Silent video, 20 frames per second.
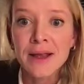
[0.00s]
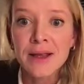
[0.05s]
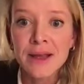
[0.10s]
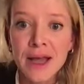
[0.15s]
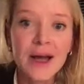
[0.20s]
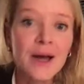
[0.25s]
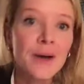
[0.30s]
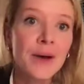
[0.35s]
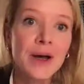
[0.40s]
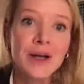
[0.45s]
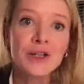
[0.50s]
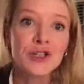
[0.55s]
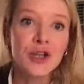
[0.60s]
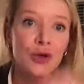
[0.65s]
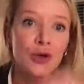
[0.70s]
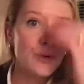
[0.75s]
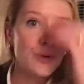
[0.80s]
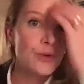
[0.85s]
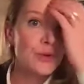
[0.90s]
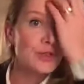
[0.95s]
yeah and
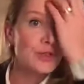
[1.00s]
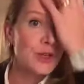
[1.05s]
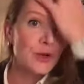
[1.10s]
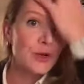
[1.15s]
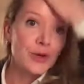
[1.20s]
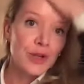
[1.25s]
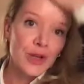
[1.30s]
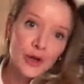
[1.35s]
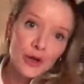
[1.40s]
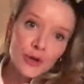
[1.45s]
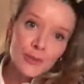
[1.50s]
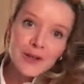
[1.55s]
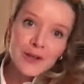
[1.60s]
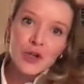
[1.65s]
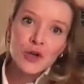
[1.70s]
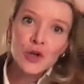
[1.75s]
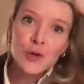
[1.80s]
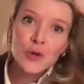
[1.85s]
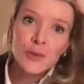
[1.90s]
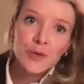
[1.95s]
so so you know i mean
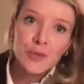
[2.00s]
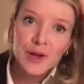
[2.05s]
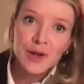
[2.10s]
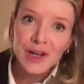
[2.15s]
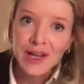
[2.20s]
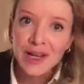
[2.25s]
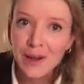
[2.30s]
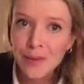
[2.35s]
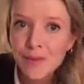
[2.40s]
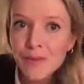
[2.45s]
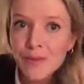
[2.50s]
you could be reading a,